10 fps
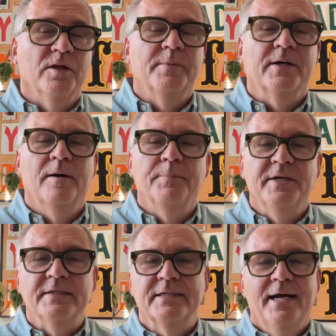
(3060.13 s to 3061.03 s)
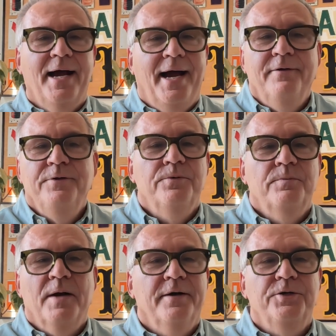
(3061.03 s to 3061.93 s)
companies. How do
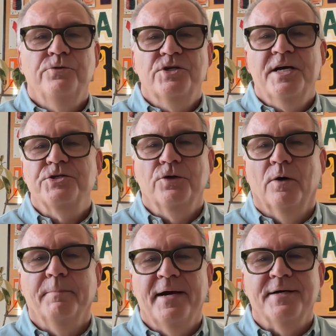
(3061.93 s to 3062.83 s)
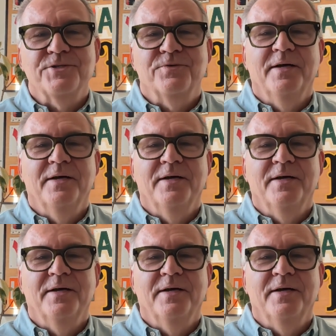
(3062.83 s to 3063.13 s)
you test en masse, right?